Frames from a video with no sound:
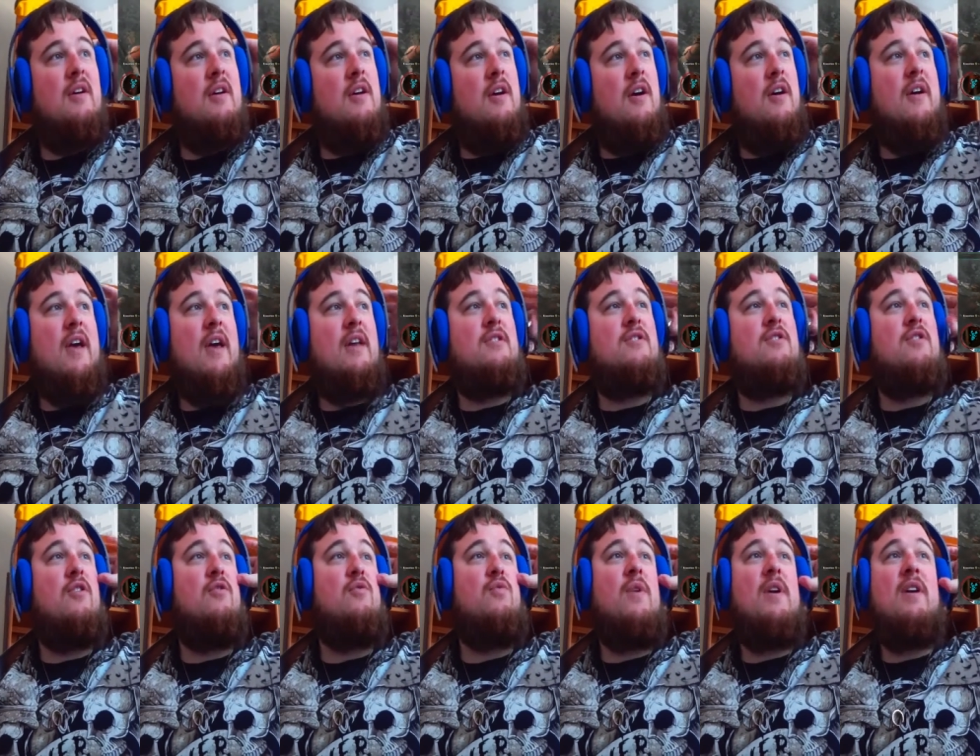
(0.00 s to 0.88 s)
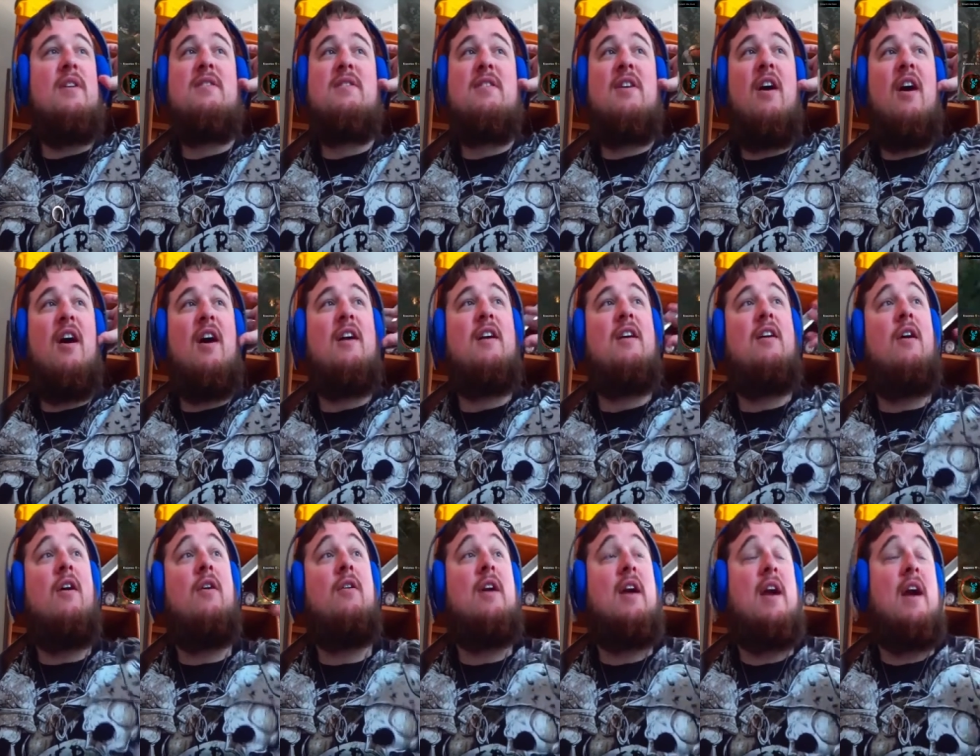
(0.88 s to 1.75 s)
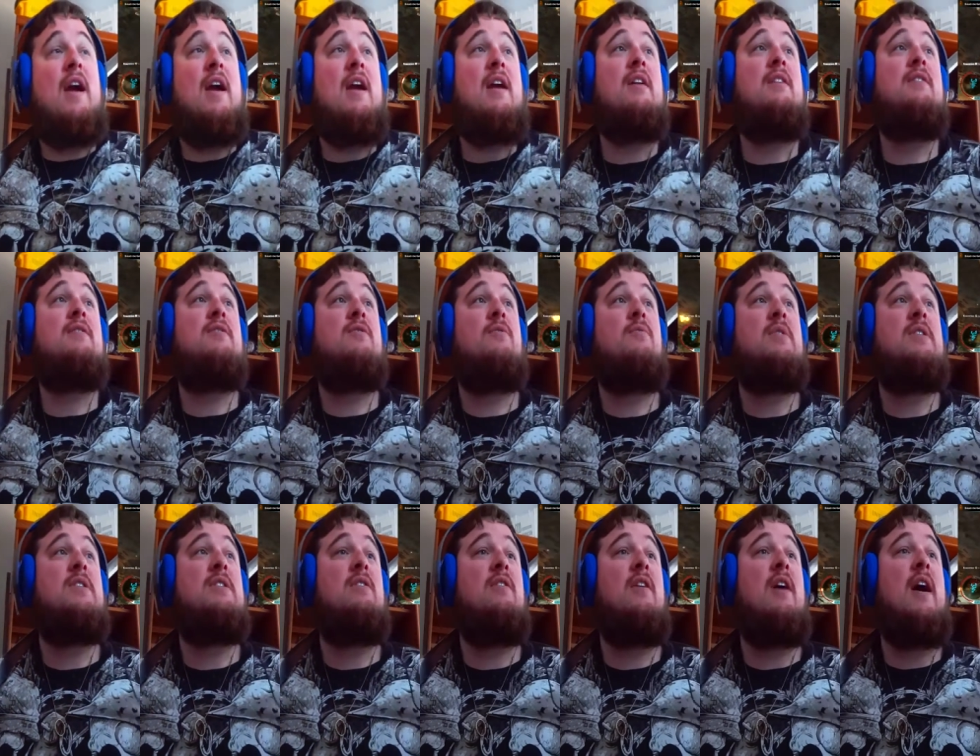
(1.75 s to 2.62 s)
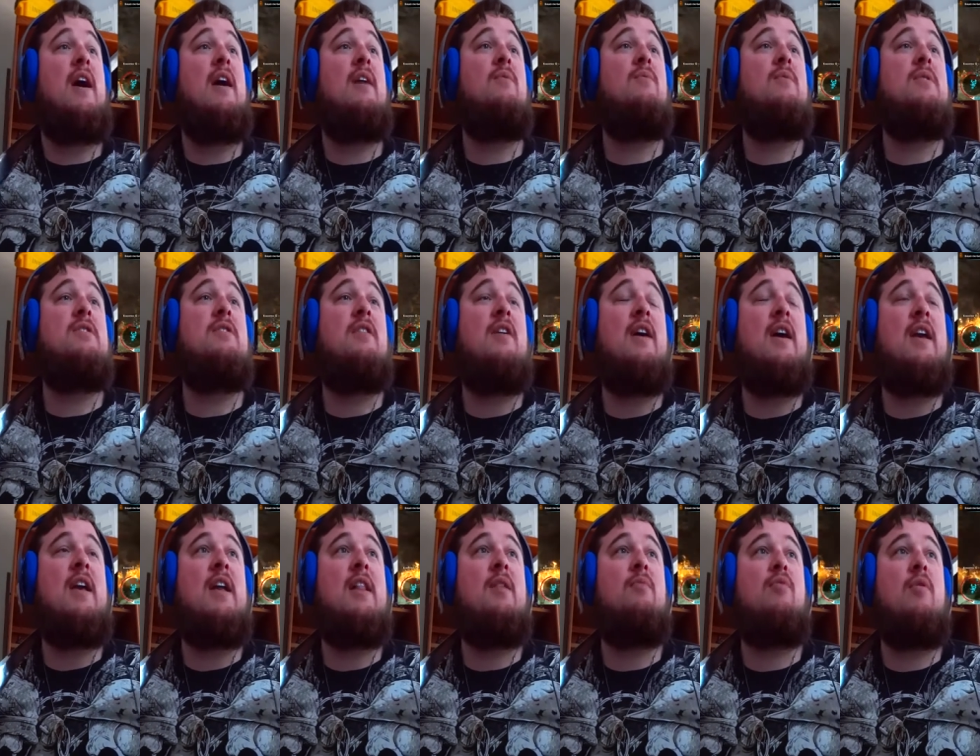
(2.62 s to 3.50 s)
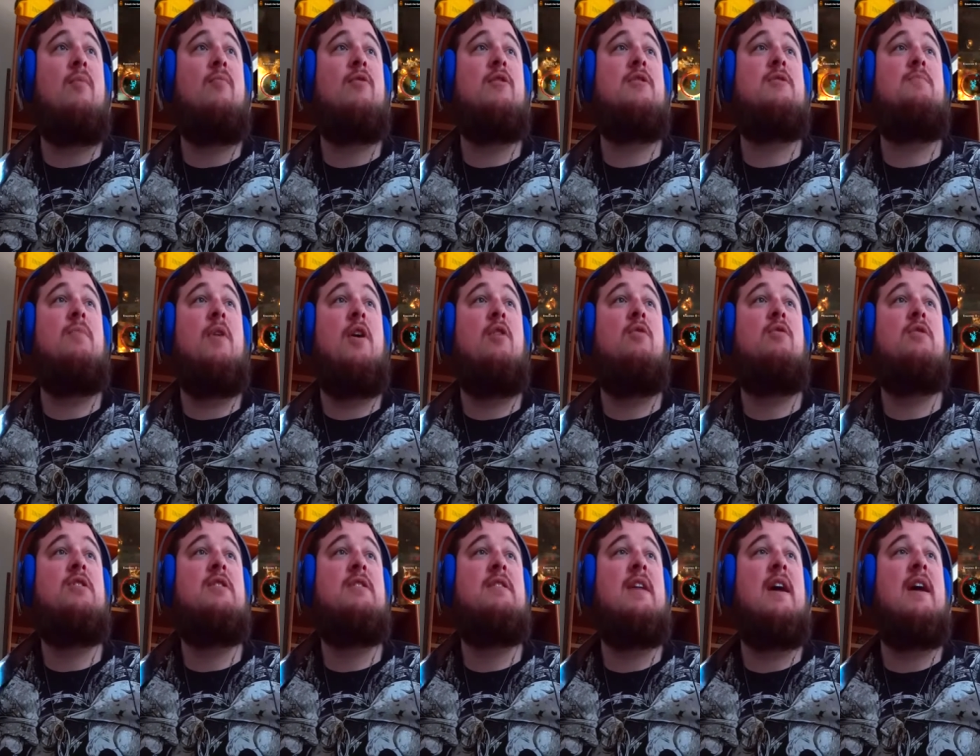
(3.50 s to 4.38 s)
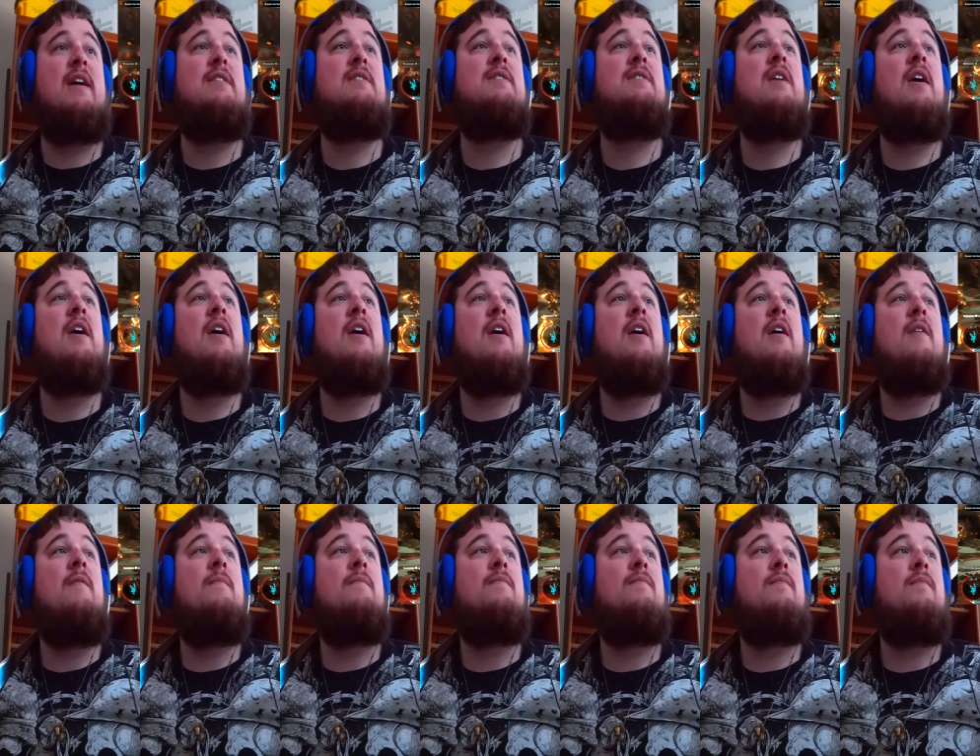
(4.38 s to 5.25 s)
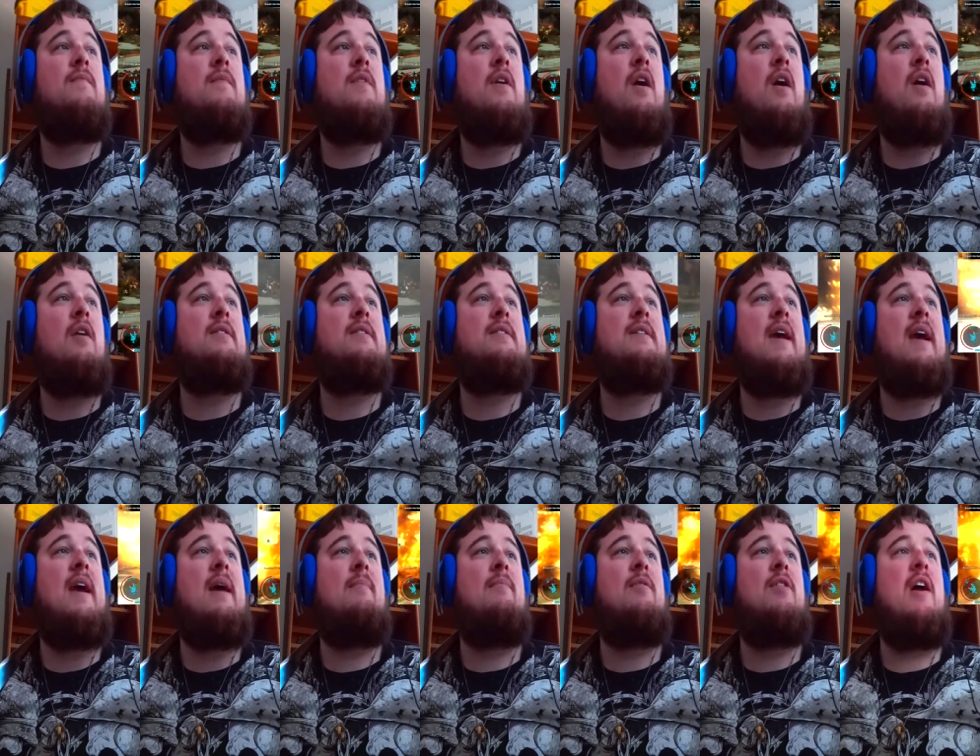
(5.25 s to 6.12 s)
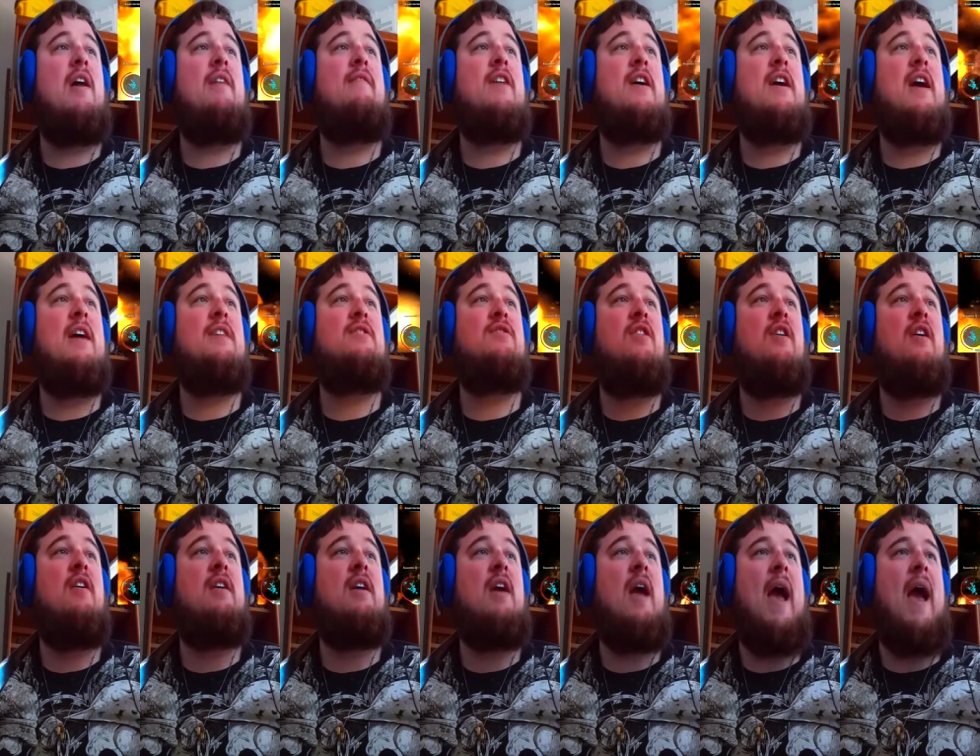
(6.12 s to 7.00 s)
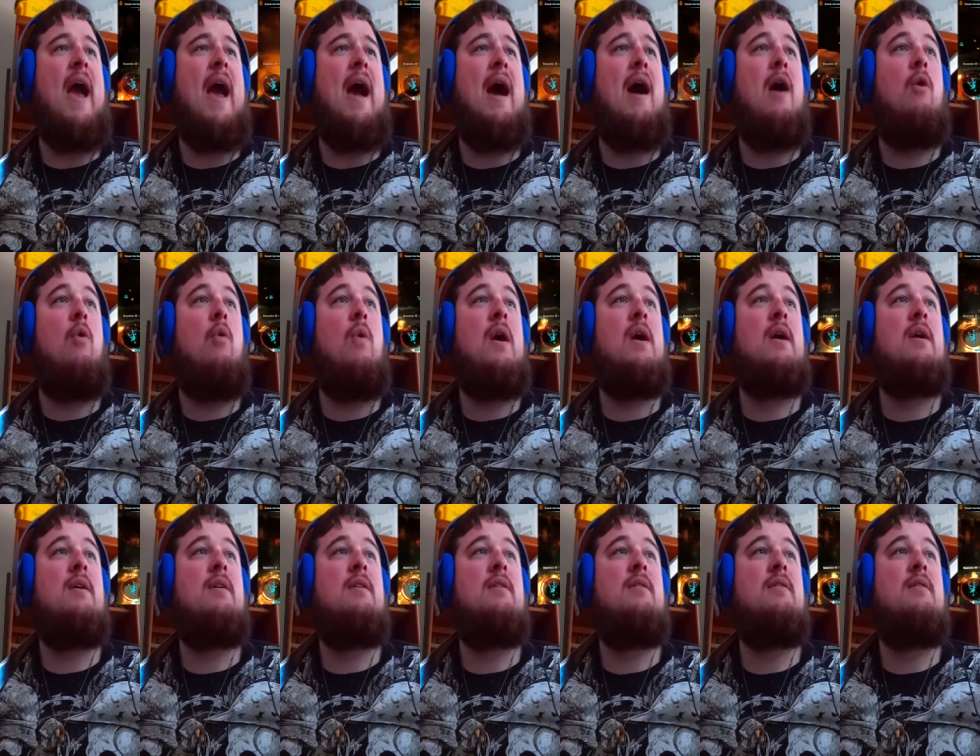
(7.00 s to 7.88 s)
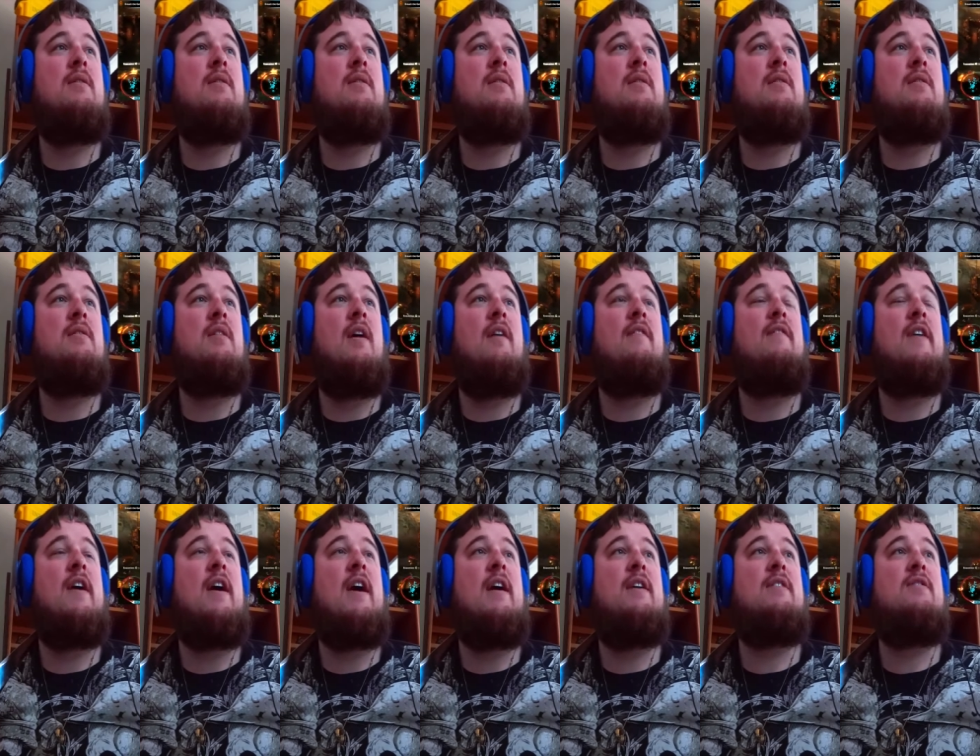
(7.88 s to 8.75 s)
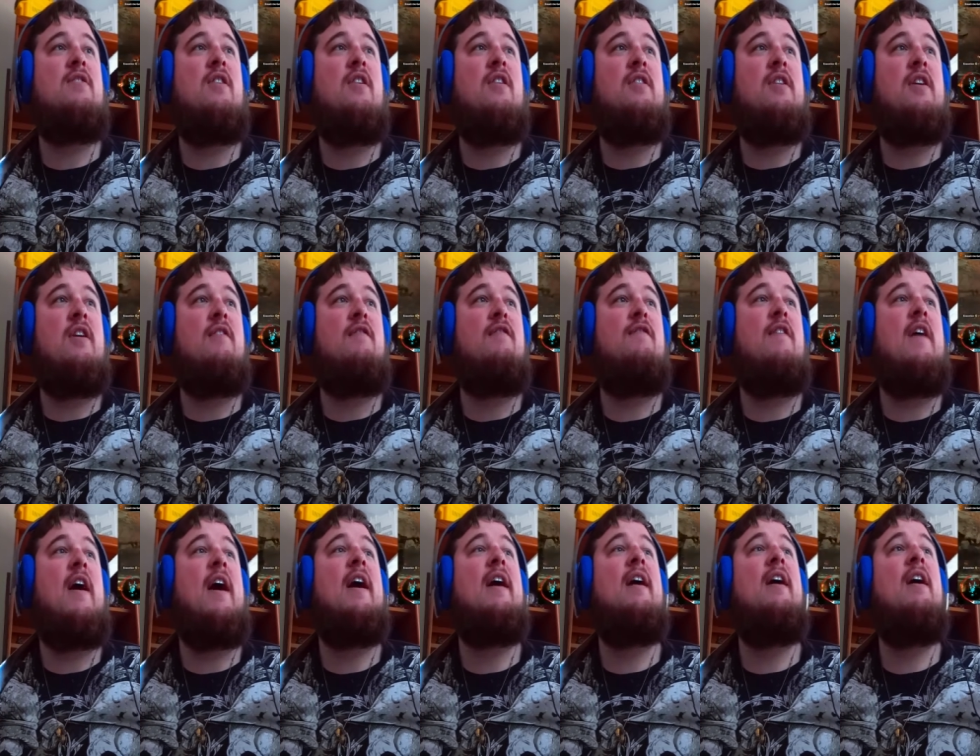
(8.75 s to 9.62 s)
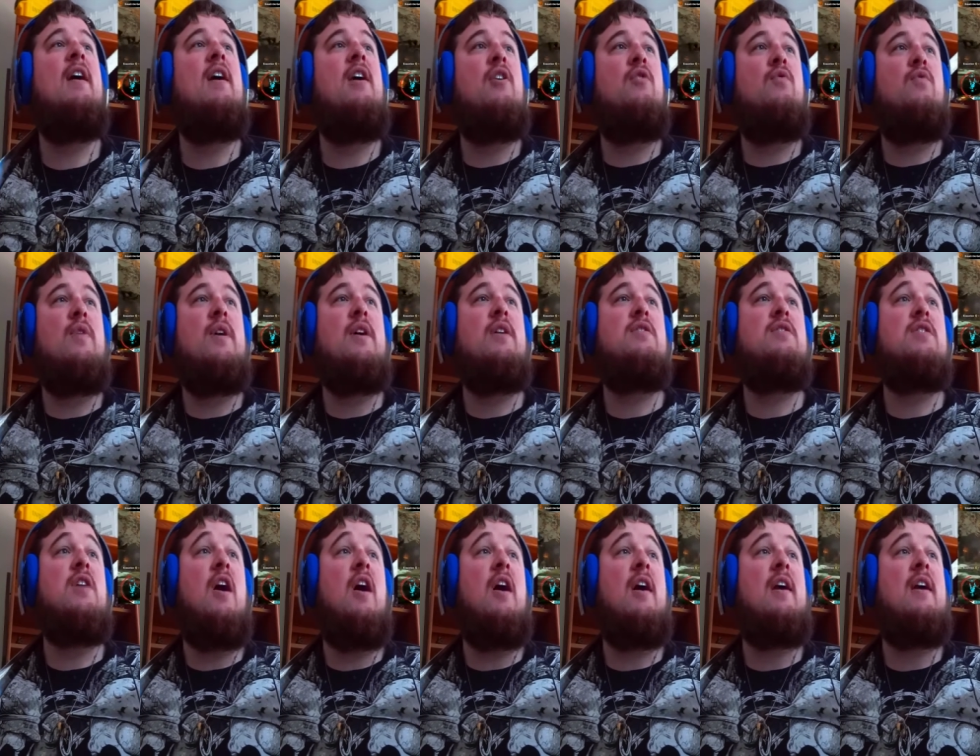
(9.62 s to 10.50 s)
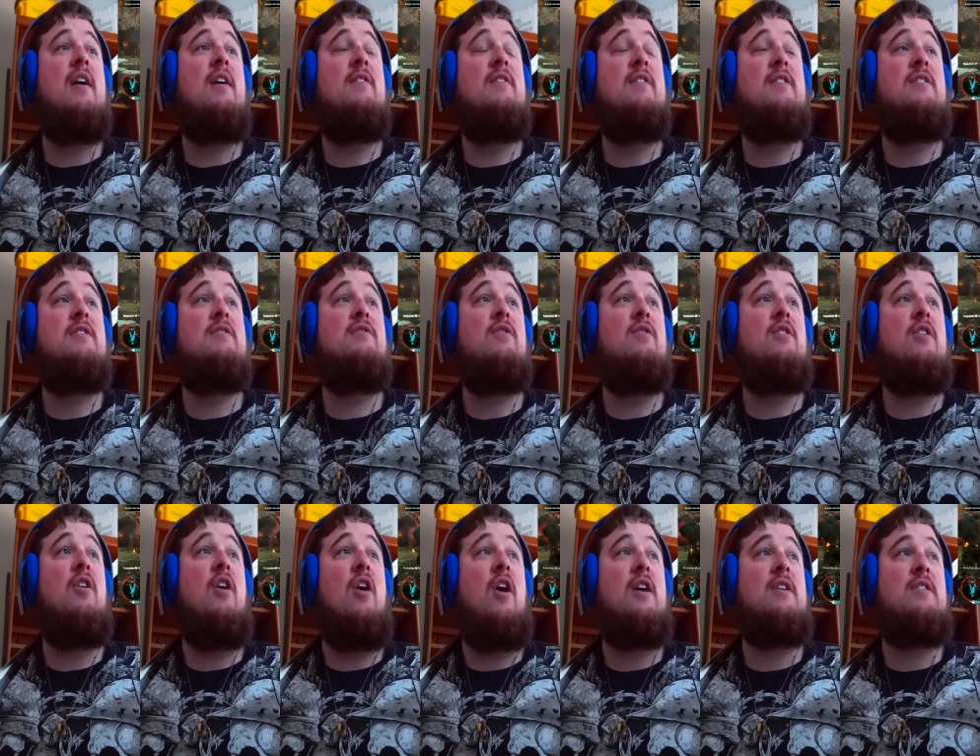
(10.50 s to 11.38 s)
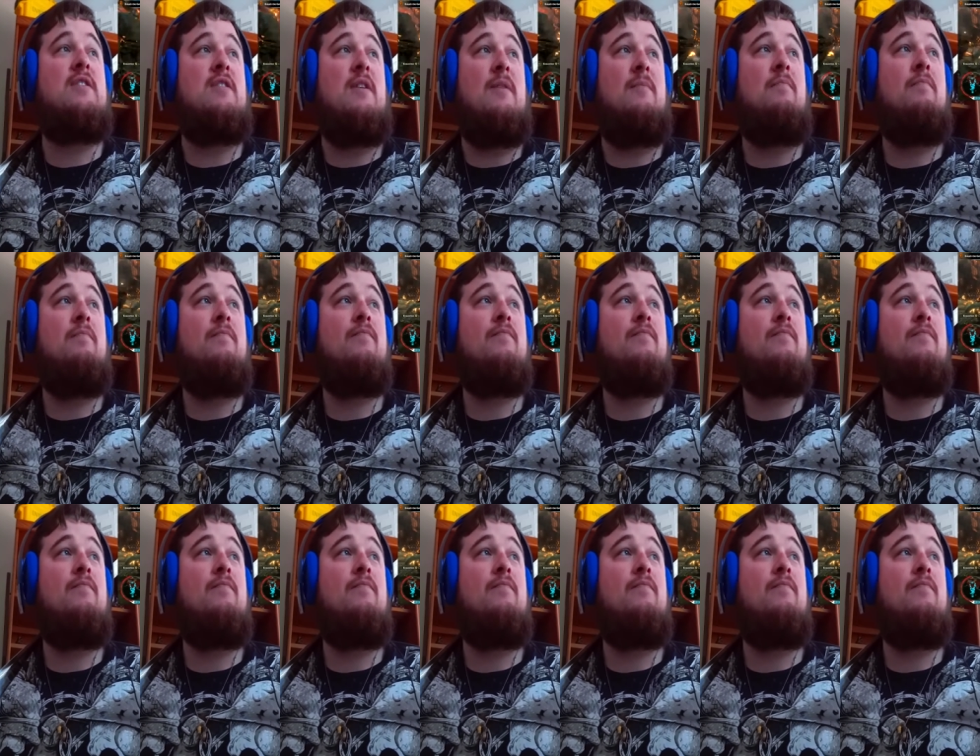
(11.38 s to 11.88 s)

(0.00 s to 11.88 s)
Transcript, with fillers: Okay, so real talk. Okay, so we still got we still got Celebrimbor's bow, which is nice. Oh damn, a lot of our guys are already ow. A lot of our guys are already on fire. Real talk, this is looking awesome.